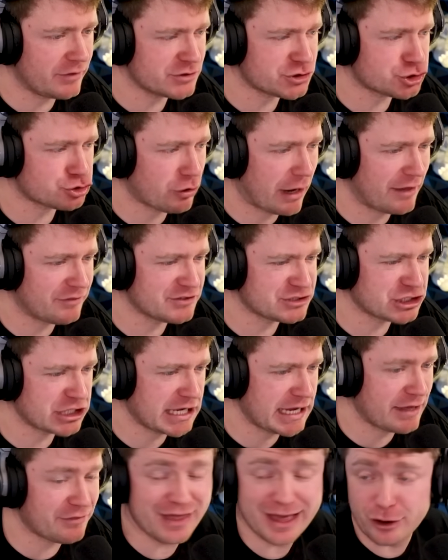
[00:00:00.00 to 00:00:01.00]
let's try this
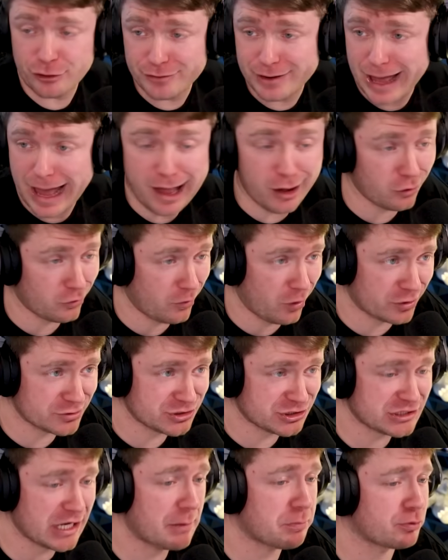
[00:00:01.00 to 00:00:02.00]
again. They are now
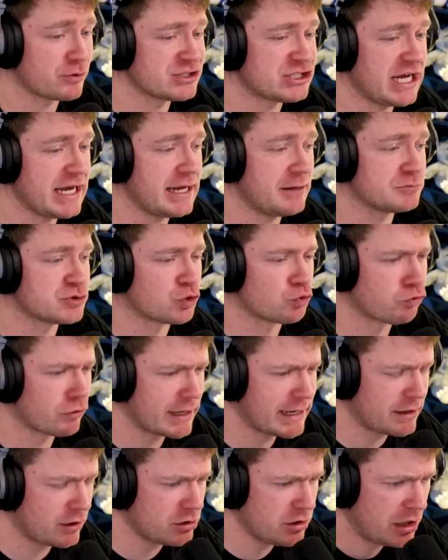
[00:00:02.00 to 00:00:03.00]
on separate teams.
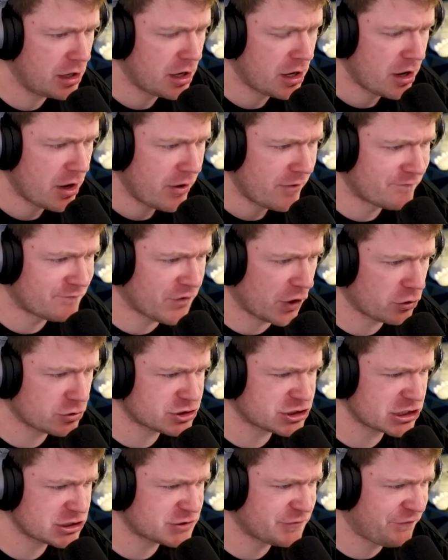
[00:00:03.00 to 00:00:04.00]
Real
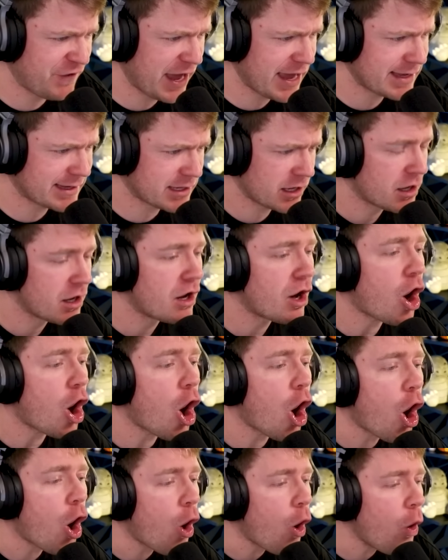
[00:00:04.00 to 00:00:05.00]
versus fake.
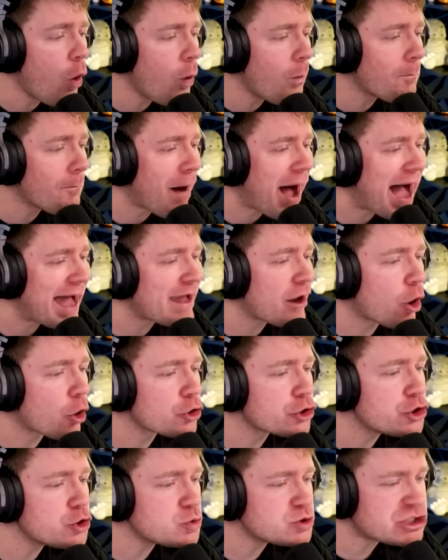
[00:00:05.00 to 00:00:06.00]
Oh my,
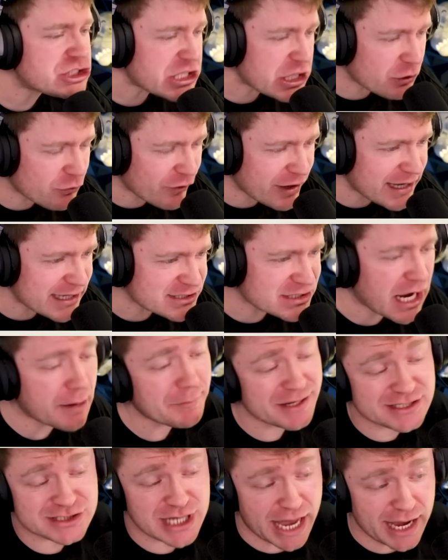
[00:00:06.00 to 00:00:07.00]
are you serious? I
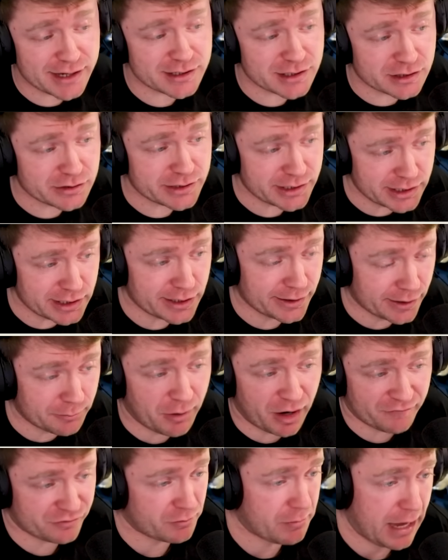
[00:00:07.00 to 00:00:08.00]
mean, technically he hit
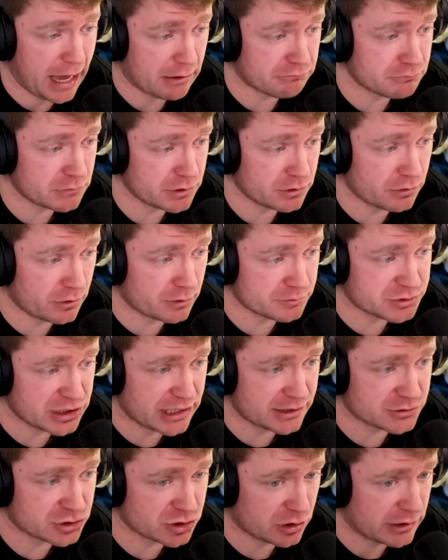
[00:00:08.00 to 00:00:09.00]
him off the map. You know what I'm
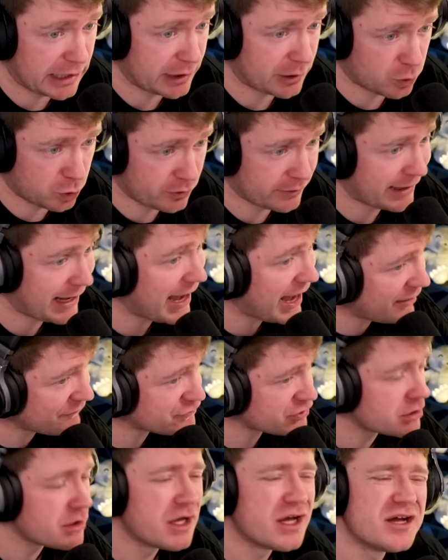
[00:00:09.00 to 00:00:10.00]
saying? So like, we're gonna
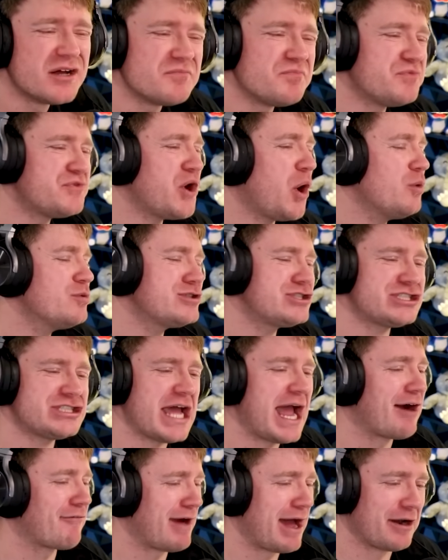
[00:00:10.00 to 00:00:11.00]
have to, don't
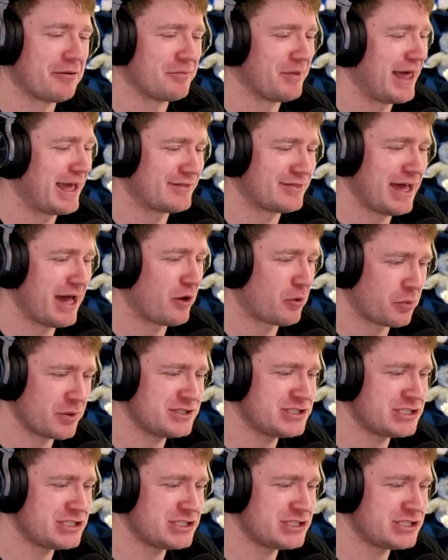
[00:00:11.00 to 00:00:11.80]
stare at him like that. Are we